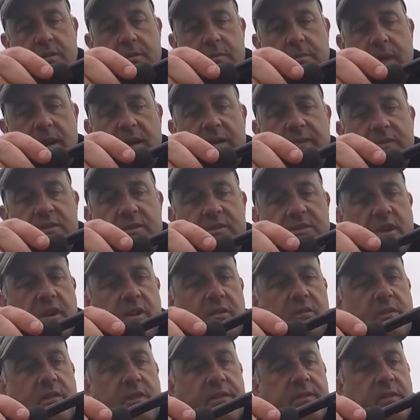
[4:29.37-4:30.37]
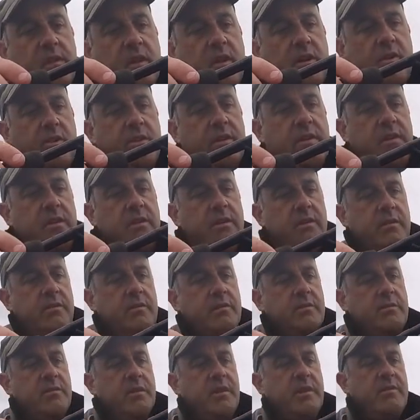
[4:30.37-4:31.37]
Maverstone River line,
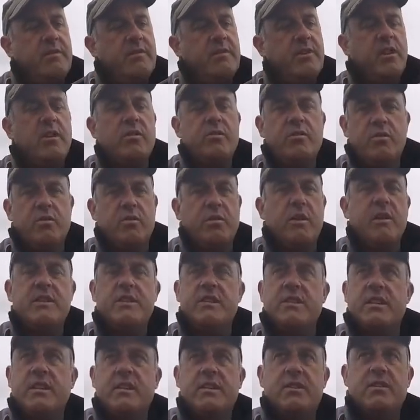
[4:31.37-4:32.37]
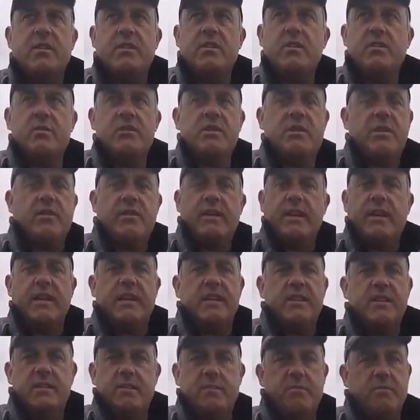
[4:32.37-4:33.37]
which I believe is 022, which I think
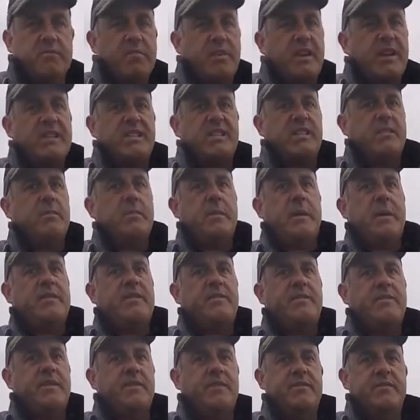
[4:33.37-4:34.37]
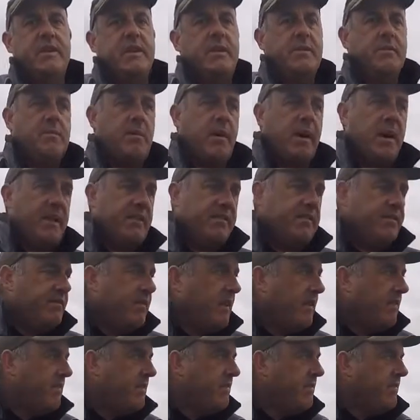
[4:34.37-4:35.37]
breaks at about £15.
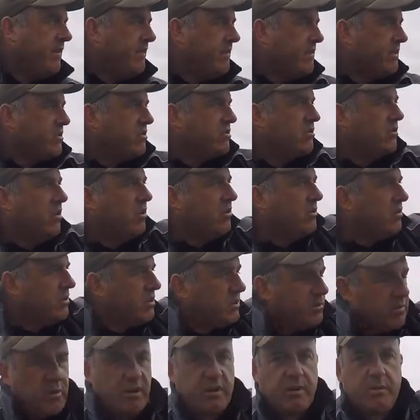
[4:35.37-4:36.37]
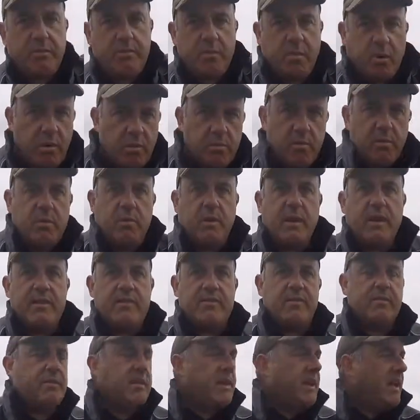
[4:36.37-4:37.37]
Very, very strong, because you want to pull them away
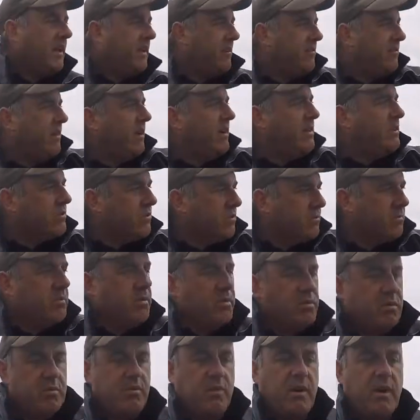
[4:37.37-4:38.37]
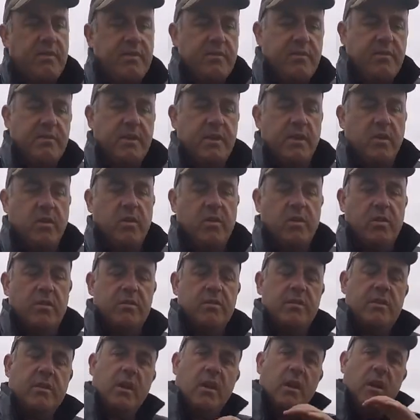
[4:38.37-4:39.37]
from the aerator and pull them away from the
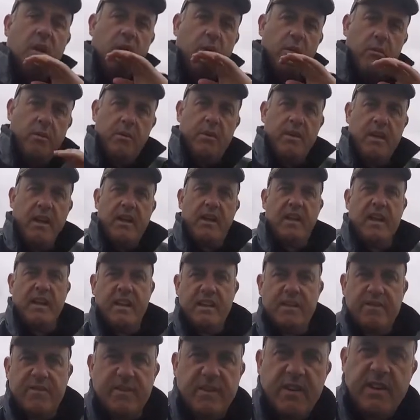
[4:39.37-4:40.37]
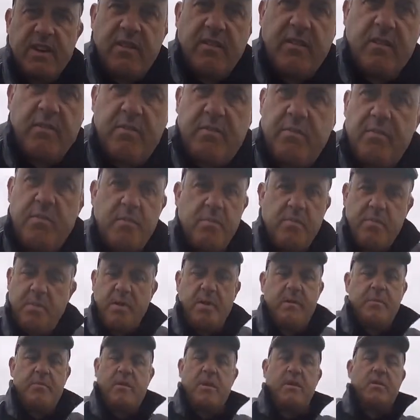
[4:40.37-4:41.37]
island without any fear of
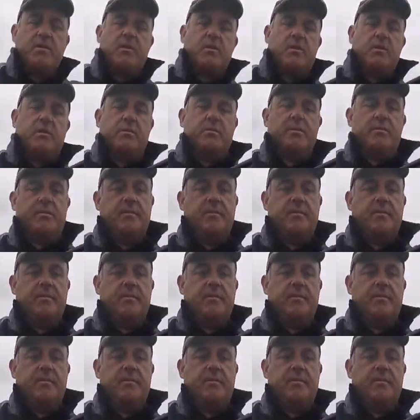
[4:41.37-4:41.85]
being broke up.